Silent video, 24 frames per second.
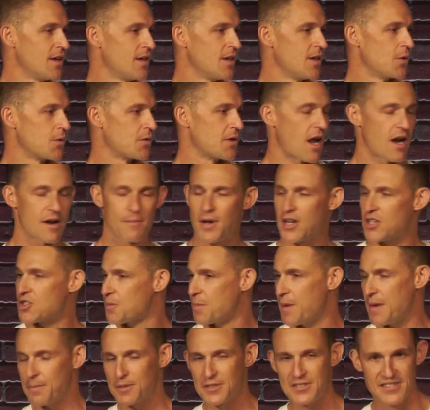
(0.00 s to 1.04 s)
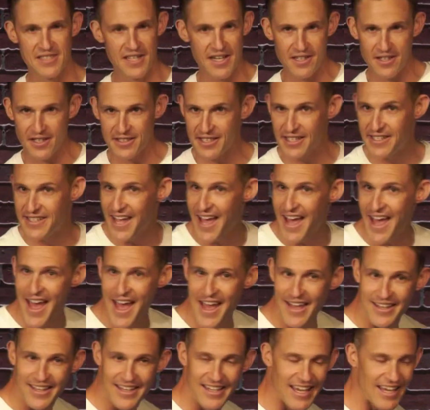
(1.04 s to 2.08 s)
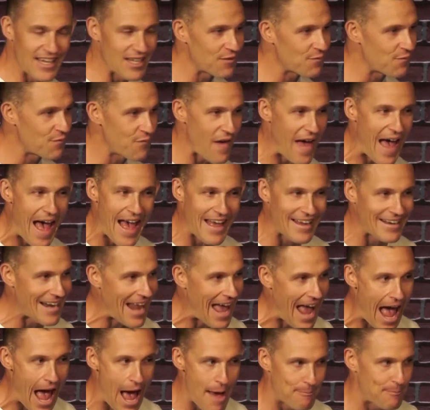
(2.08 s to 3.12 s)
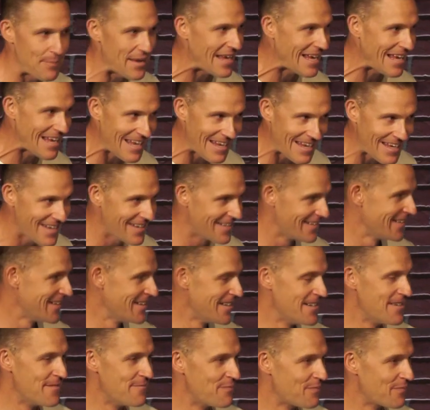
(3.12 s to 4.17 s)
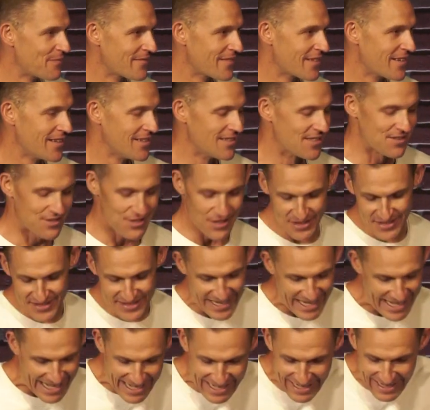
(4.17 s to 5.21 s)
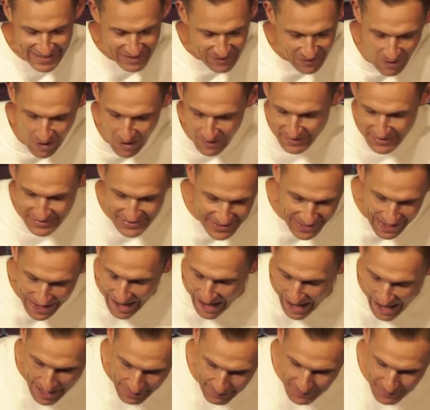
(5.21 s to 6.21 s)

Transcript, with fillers: We're not a bunch of people sitting on the deck, getting fat and happy, just eating all the time.